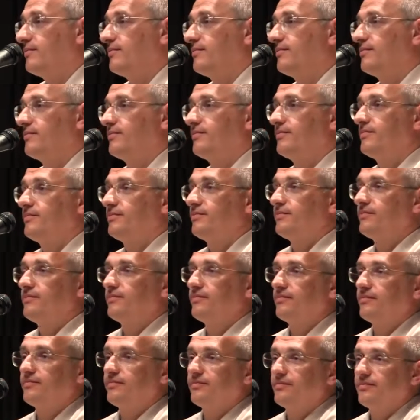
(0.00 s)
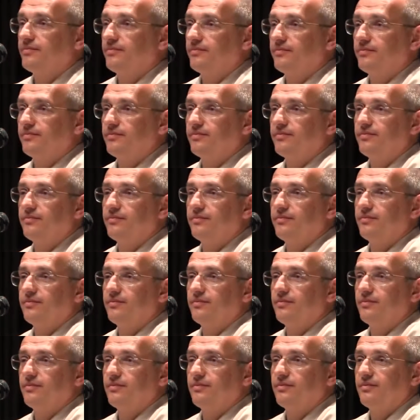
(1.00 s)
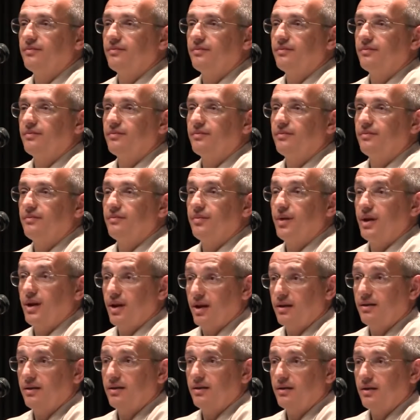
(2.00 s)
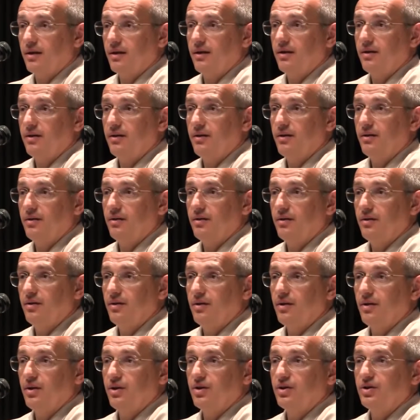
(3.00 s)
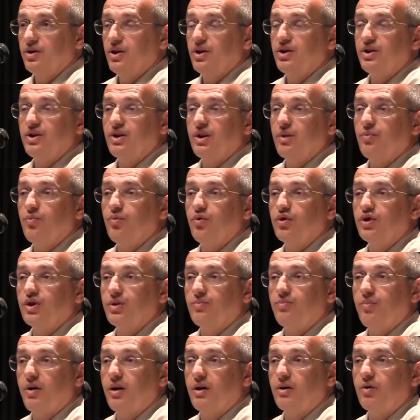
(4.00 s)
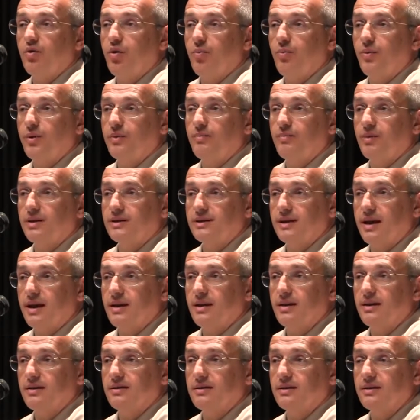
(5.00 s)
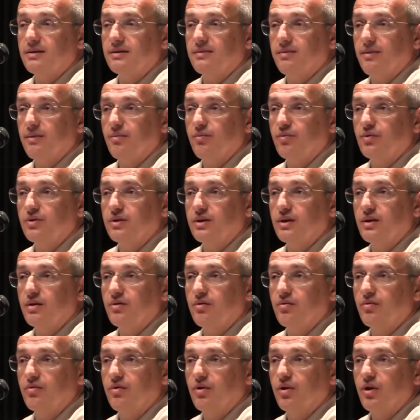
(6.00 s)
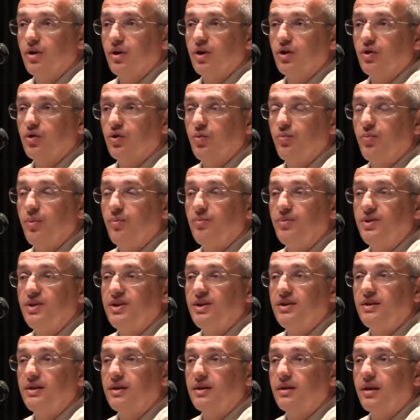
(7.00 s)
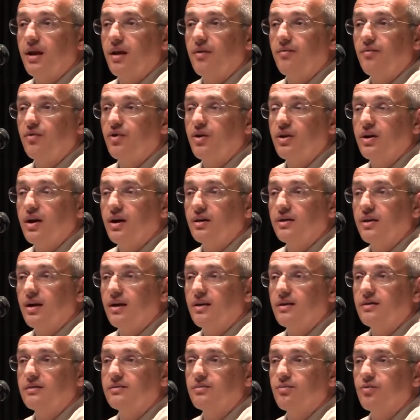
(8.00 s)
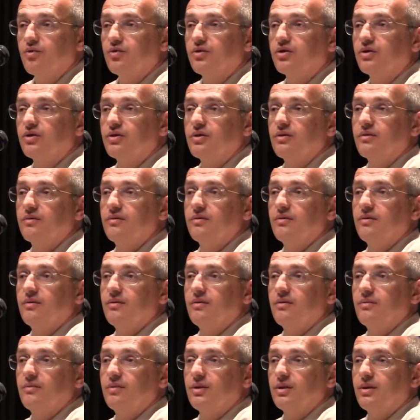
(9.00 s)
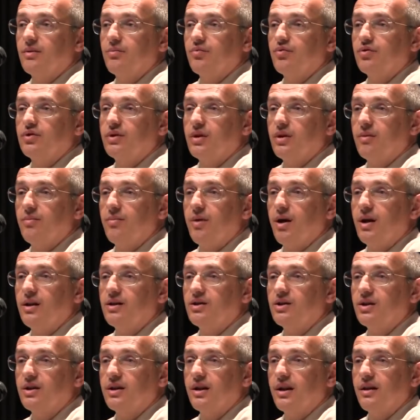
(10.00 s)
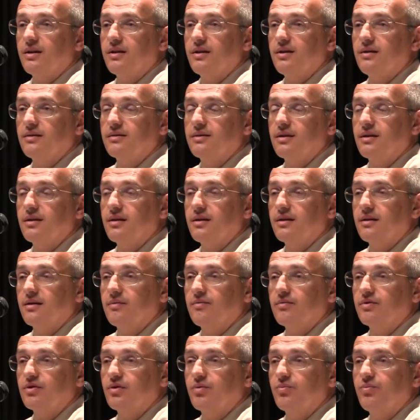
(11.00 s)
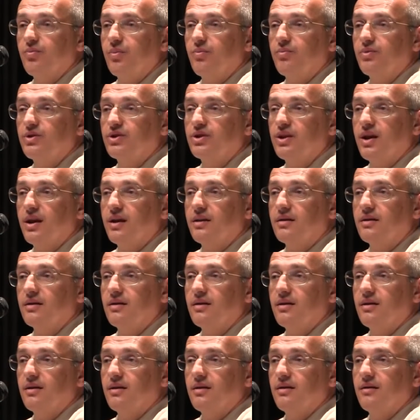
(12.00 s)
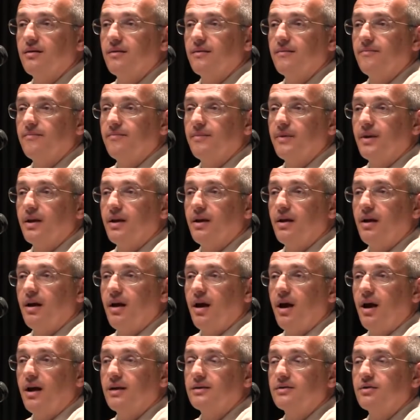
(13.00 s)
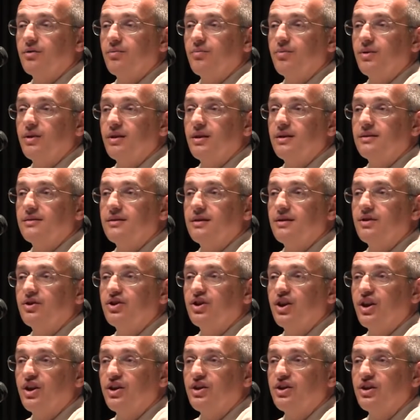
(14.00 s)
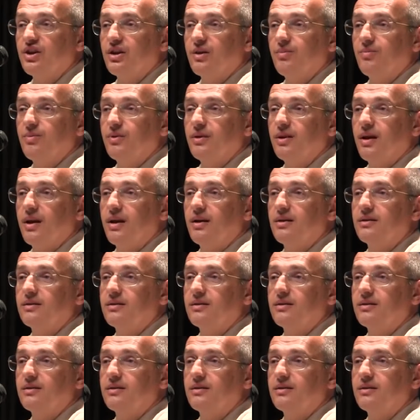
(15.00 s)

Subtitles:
Or a floor map. A very soft person. A woman can spank her son on the bottom, but she can never defeat him, because the boy was born to win.